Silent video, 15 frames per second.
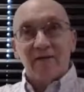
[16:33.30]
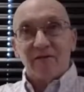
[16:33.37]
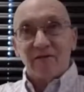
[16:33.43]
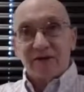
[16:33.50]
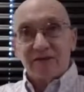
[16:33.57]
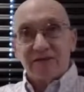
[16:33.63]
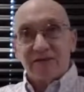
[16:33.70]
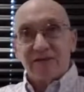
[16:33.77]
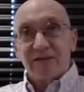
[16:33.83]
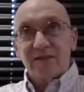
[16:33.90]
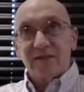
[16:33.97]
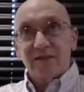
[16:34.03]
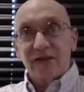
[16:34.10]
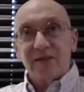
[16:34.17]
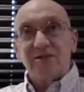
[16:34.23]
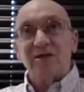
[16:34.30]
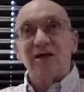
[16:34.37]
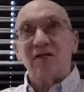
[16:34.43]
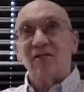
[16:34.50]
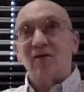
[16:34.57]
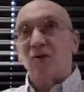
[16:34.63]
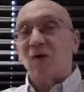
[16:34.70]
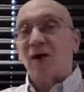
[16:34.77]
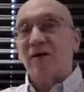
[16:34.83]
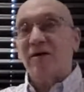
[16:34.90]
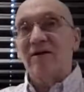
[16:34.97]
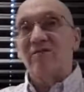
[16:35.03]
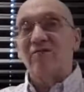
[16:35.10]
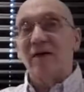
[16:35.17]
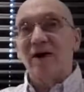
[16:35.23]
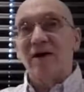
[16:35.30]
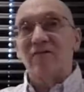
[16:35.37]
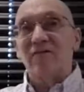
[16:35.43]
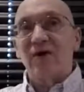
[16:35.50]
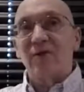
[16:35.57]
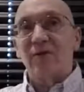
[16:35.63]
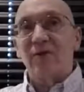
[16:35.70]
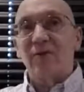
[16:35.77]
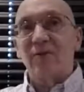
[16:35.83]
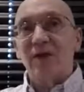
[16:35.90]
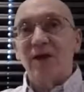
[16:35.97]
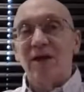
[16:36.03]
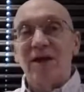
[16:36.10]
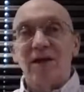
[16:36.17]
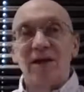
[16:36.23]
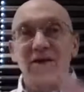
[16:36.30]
This teaching of a quality of mind of equanimity